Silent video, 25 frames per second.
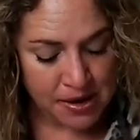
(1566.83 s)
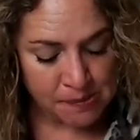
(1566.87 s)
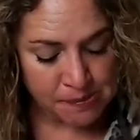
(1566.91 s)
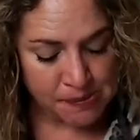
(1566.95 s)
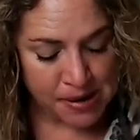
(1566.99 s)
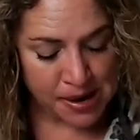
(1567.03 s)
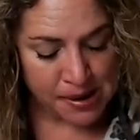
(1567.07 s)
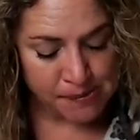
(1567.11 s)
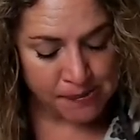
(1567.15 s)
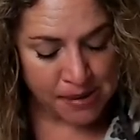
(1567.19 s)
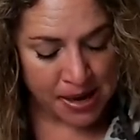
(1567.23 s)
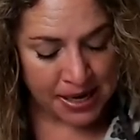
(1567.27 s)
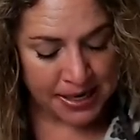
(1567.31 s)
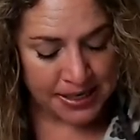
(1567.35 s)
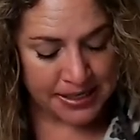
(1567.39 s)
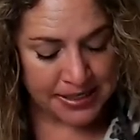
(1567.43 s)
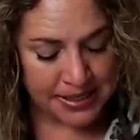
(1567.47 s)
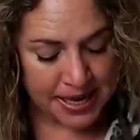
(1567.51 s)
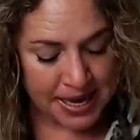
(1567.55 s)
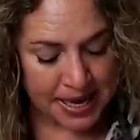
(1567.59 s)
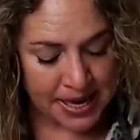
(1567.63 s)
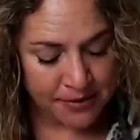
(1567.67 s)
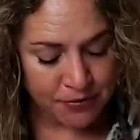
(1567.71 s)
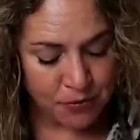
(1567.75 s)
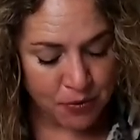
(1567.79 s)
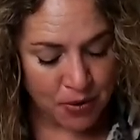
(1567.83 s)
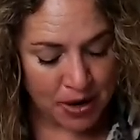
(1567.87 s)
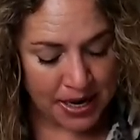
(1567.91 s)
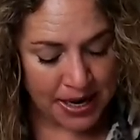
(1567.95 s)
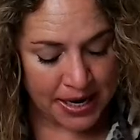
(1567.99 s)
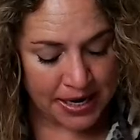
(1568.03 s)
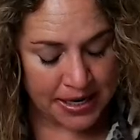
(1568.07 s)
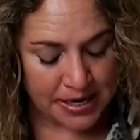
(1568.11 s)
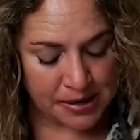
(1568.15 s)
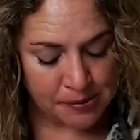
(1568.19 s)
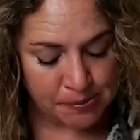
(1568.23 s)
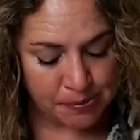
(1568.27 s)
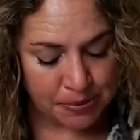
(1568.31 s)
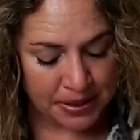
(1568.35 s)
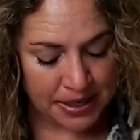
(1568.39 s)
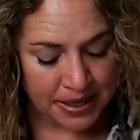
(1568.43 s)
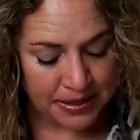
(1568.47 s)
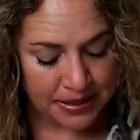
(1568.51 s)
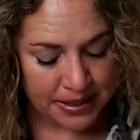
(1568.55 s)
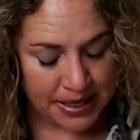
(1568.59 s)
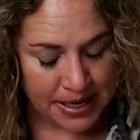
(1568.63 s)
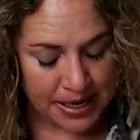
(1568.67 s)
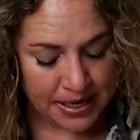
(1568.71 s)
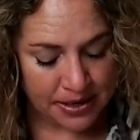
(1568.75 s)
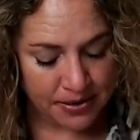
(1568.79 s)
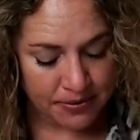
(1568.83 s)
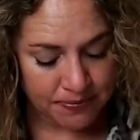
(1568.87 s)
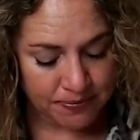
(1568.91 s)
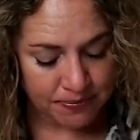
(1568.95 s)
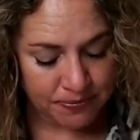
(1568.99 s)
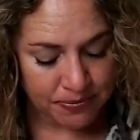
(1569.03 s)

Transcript: my mind gave way completely.